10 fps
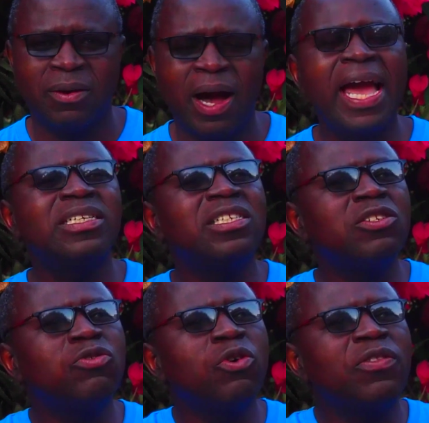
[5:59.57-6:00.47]
I
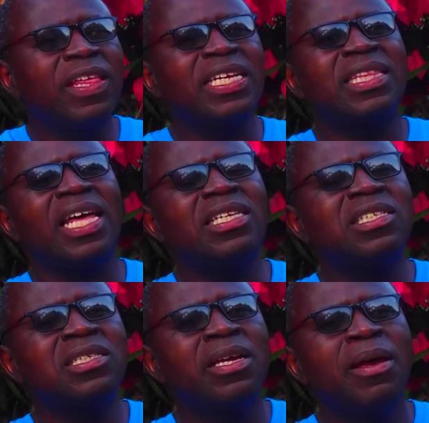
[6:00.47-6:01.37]
didn't know that
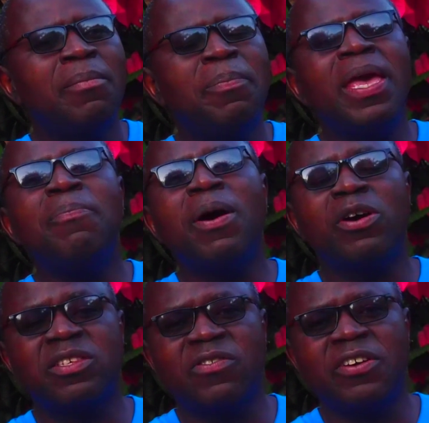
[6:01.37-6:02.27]
that paper
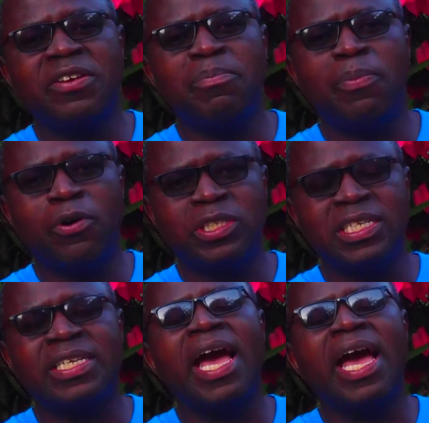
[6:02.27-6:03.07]
was very important.